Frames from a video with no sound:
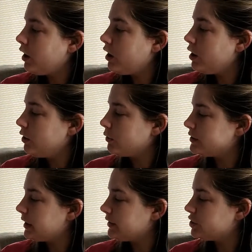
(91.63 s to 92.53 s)
Oh,
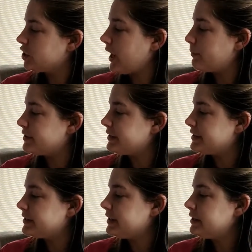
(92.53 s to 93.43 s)
said the shop
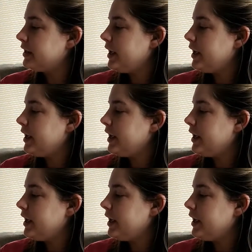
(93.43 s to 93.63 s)
assistant.